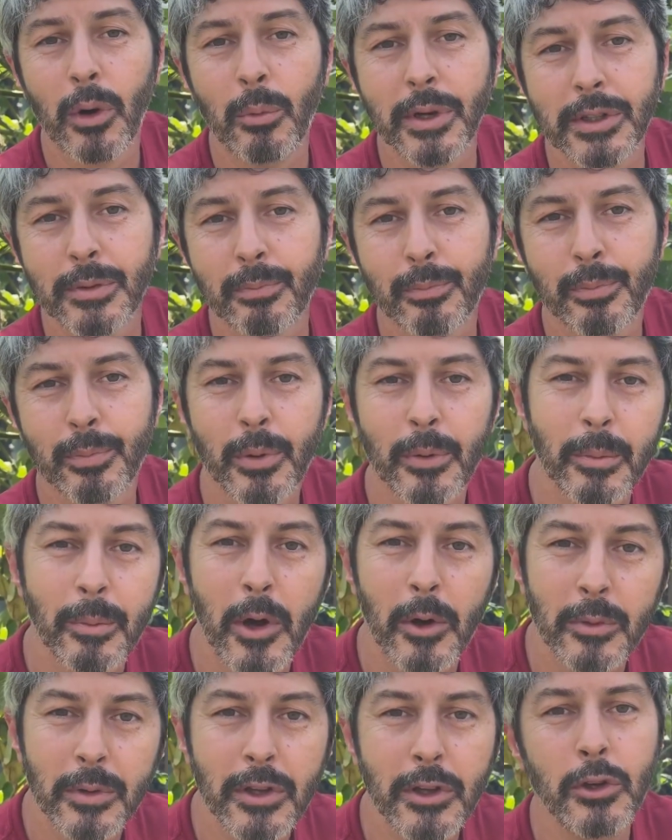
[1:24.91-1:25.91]
which
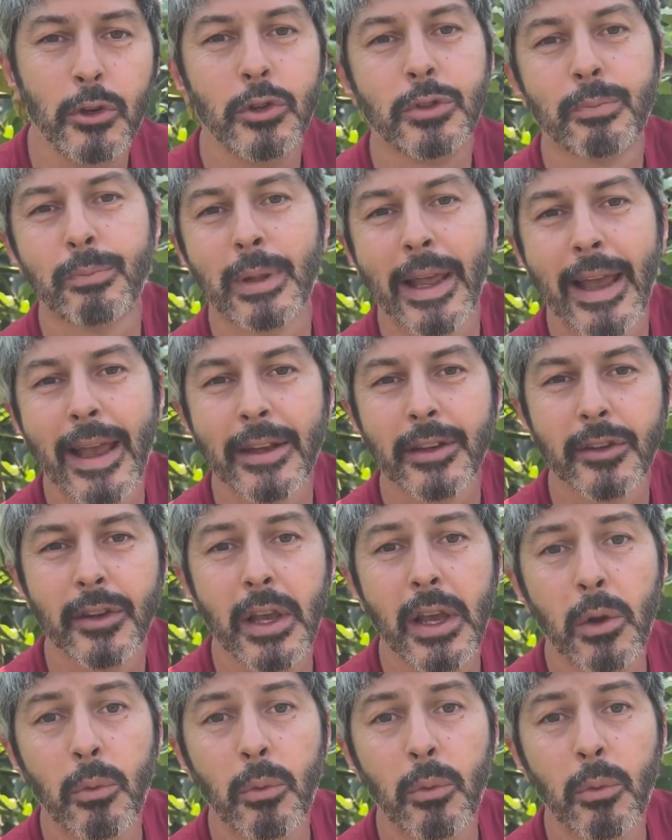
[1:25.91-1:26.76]
promote huge plants,